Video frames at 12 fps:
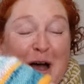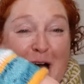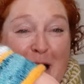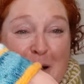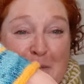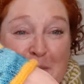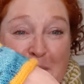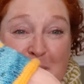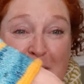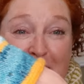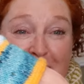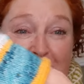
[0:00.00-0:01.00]

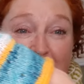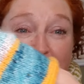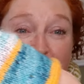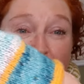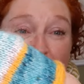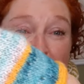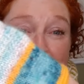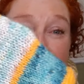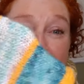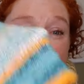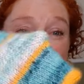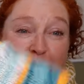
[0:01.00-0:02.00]
But the I-cord
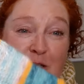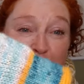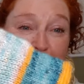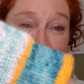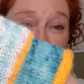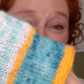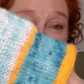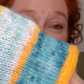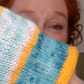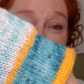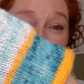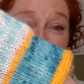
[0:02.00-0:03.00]
is beautiful.